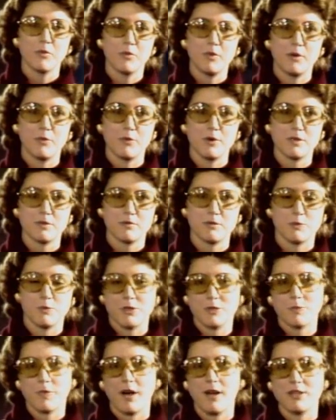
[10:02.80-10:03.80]
re
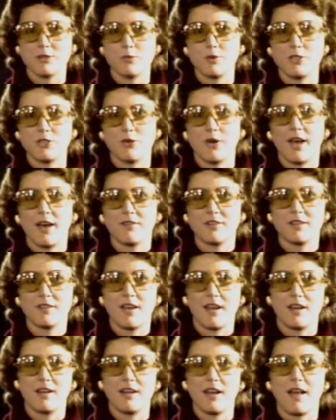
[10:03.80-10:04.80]
response would you have to that
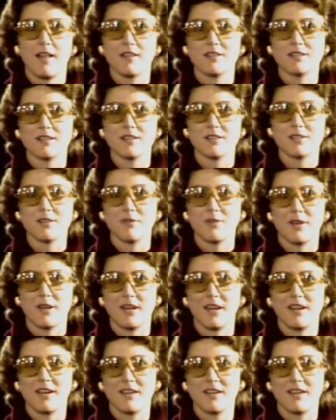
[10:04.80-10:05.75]
analysis, if any?